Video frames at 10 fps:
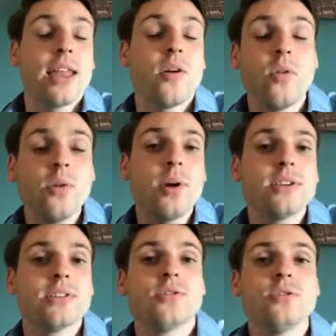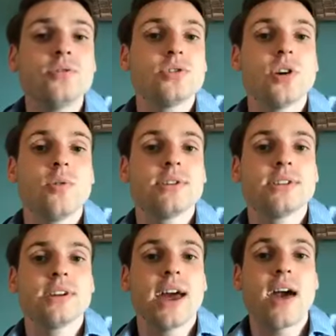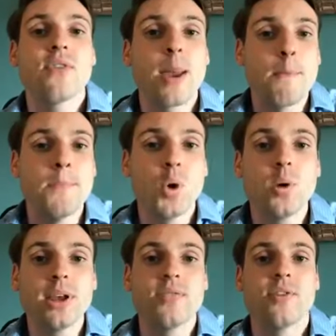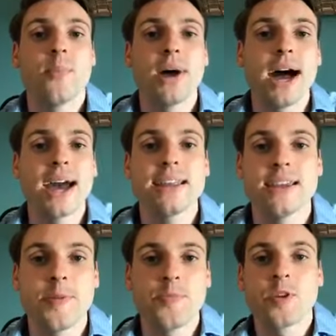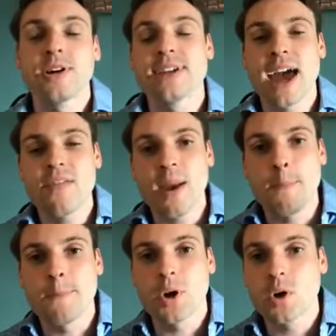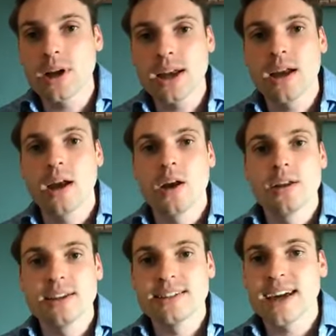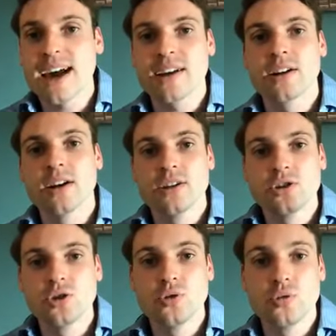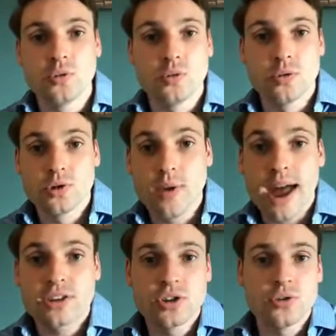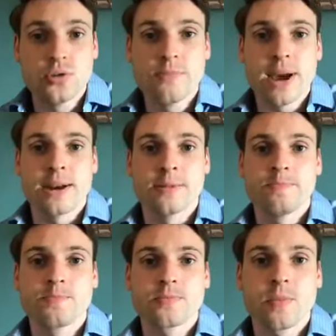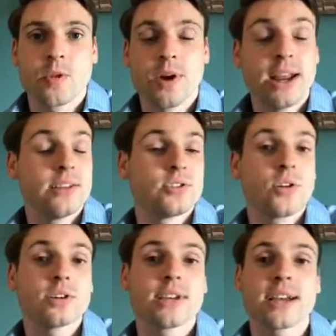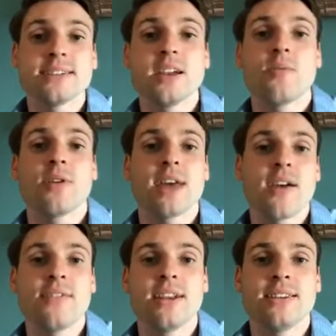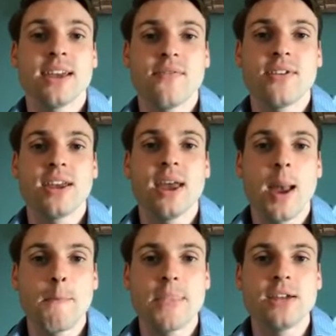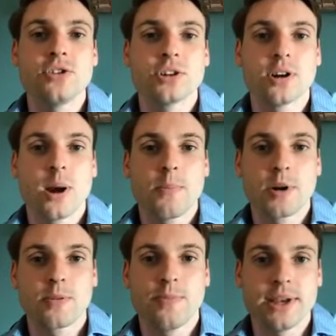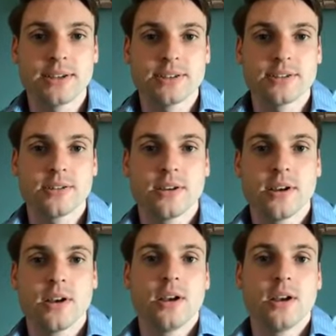right? And the only way to do so is to have a motive behind it, right? To have a burning desire to actually do better, right? And starts, like I said, with having a definite major purpose.